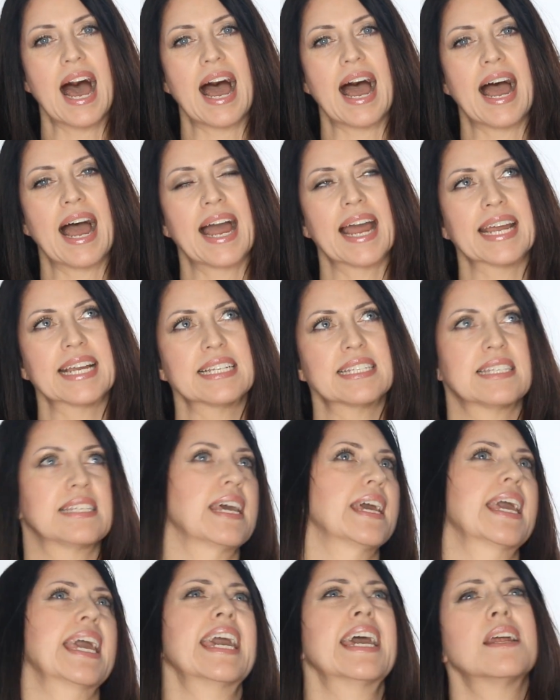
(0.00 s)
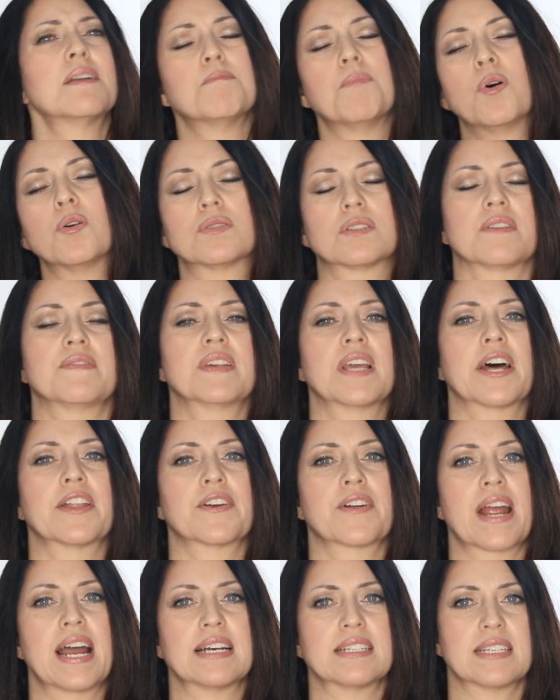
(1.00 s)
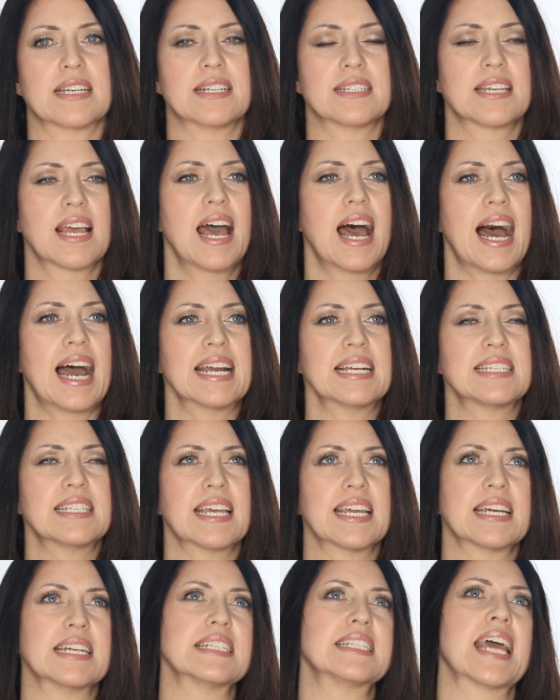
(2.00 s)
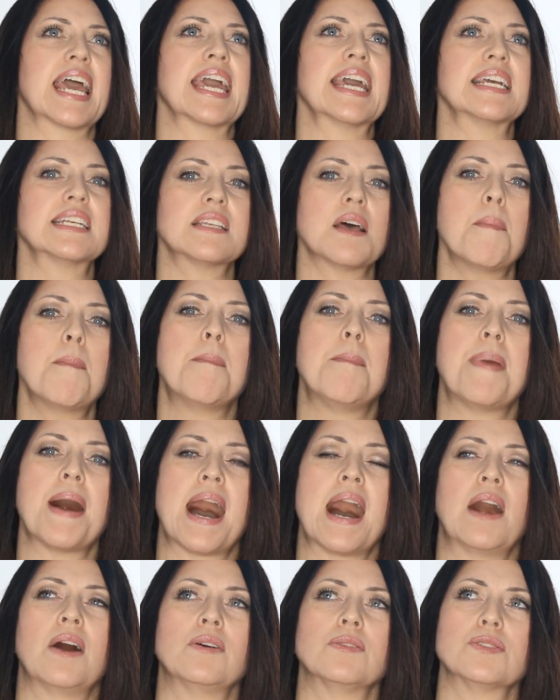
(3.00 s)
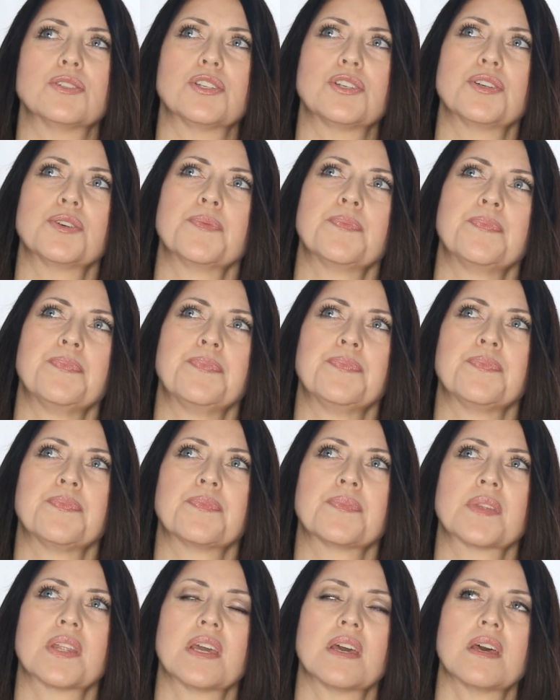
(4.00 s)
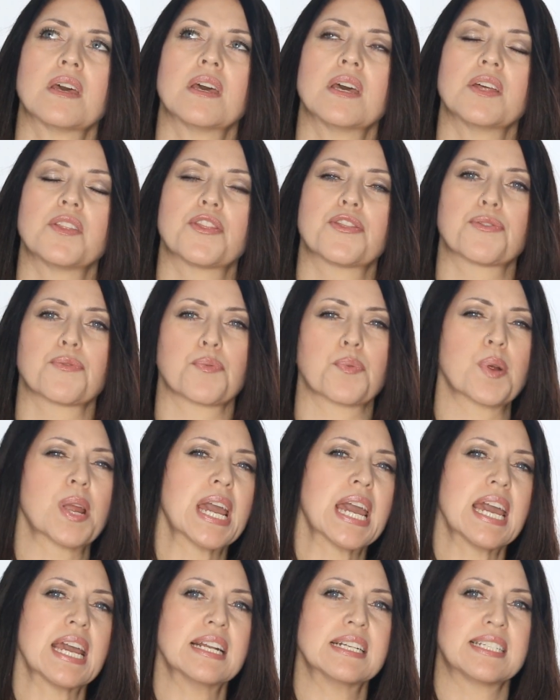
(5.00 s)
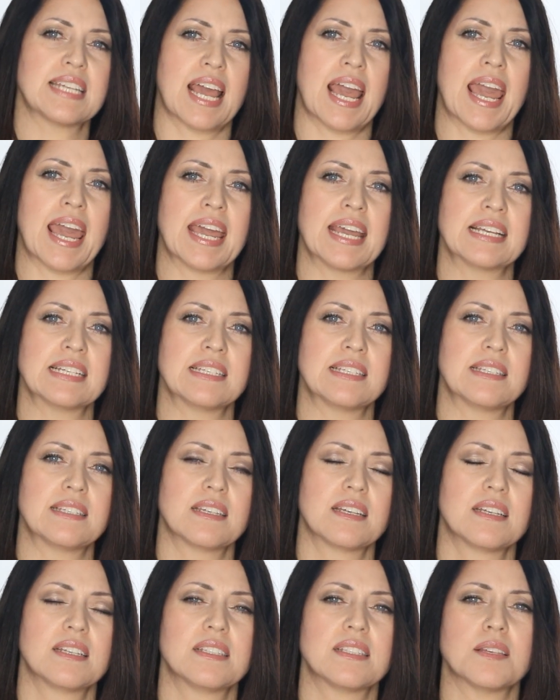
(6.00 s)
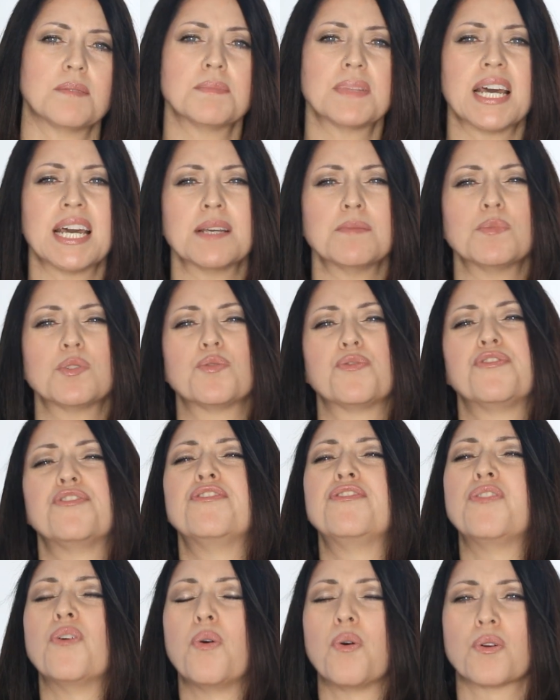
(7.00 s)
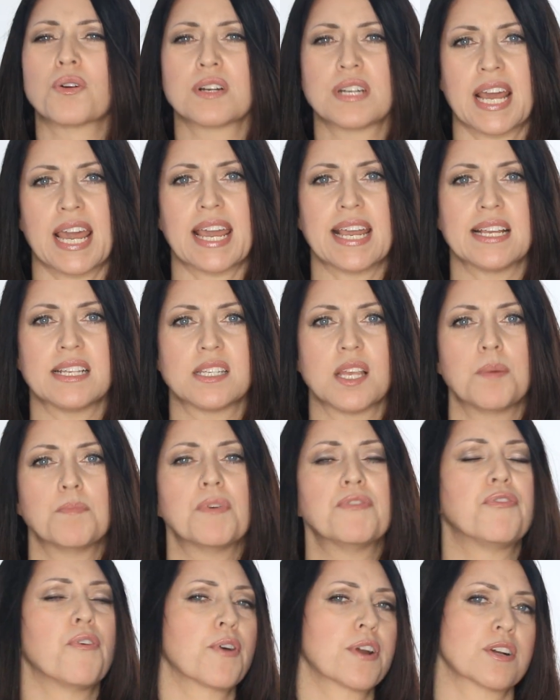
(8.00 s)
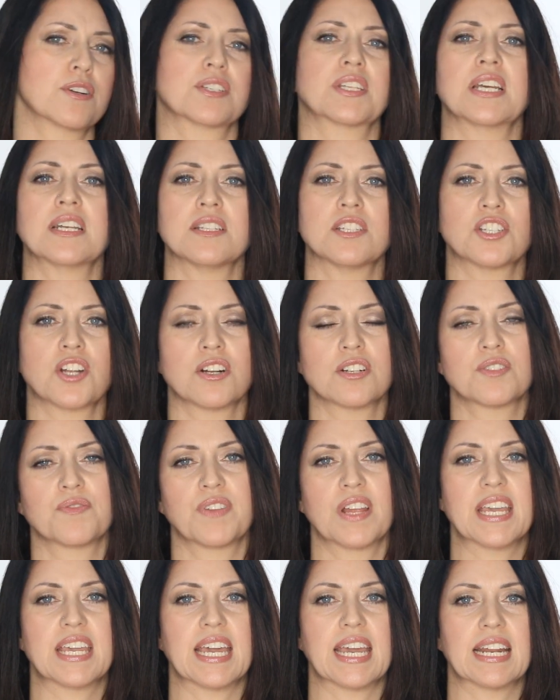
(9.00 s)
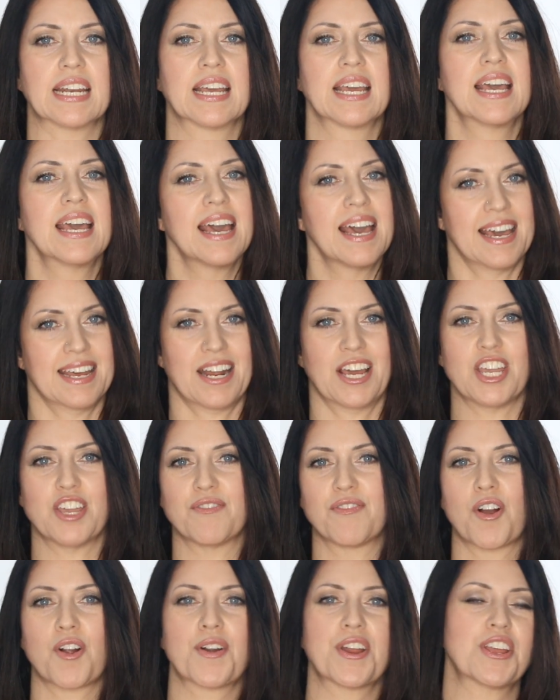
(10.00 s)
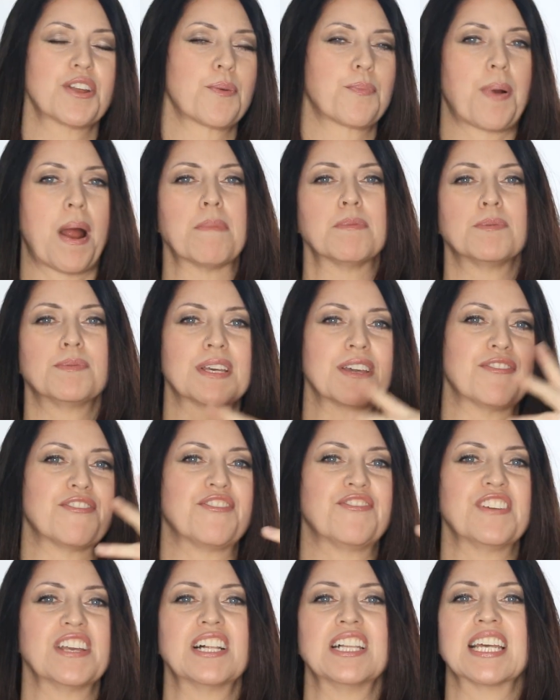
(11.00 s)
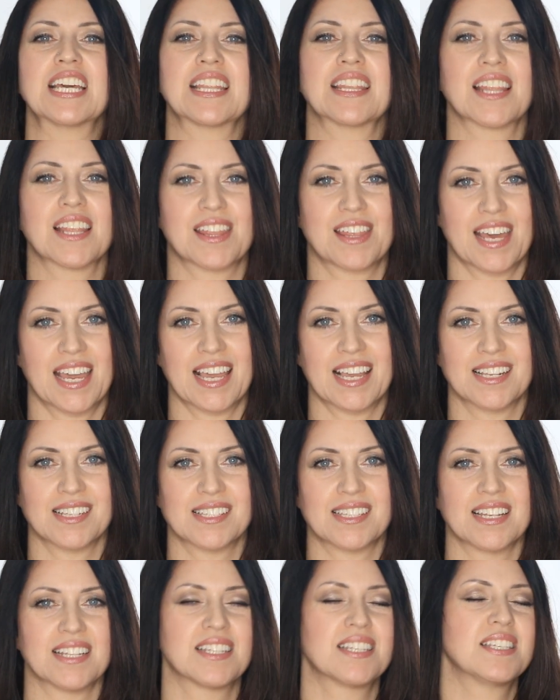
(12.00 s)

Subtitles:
I say, and most of the other acids, I say it takes about 3 days, sometimes 4 days before your skin starts flaking. And now you're probably feeling the things and